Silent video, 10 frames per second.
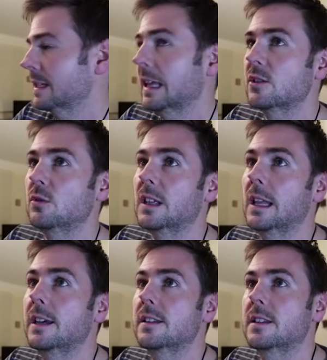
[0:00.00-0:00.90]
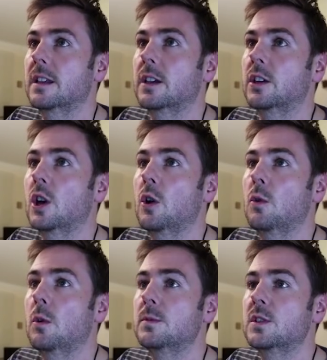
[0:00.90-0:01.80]
select all your layers and
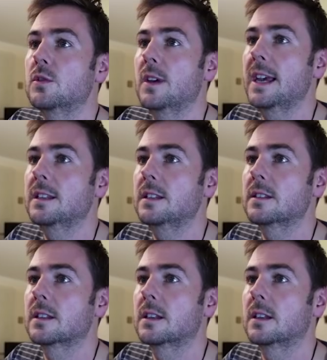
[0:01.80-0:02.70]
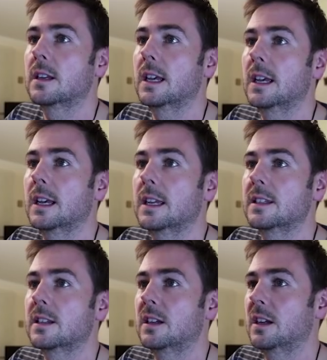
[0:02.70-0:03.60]
go up to edit
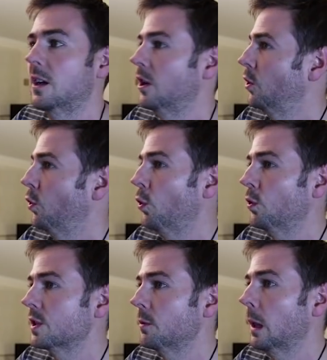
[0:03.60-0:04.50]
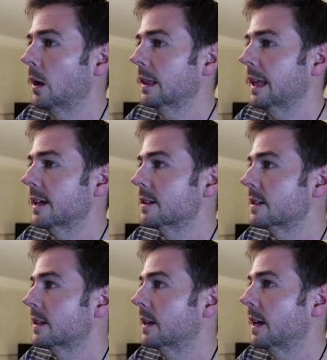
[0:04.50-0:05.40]
and auto align
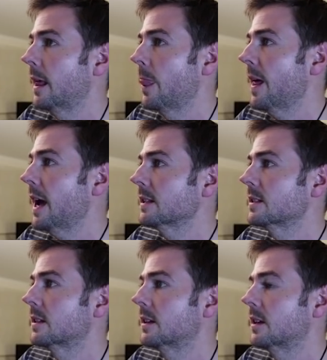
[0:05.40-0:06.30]
layers. And that,